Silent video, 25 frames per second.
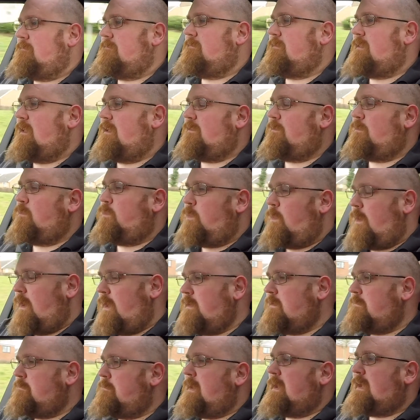there's
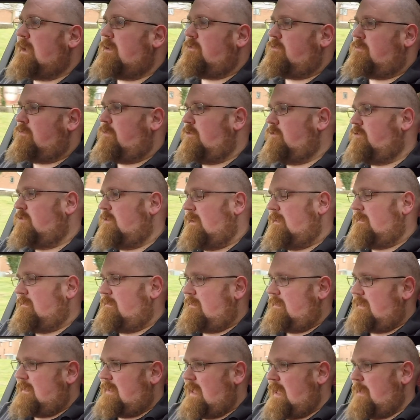one big intrusion into
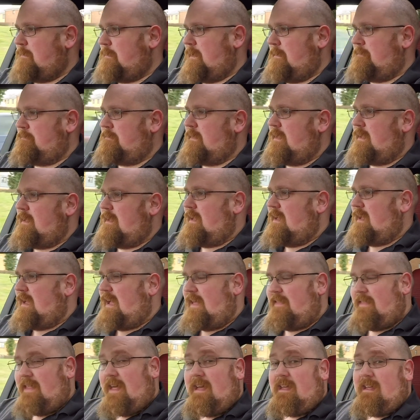the cabin,
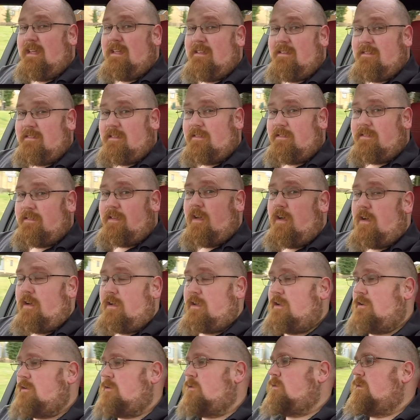and that is
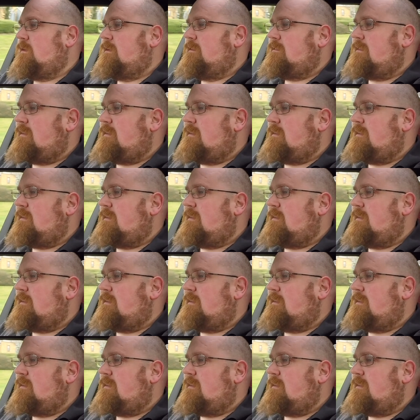tyre noise.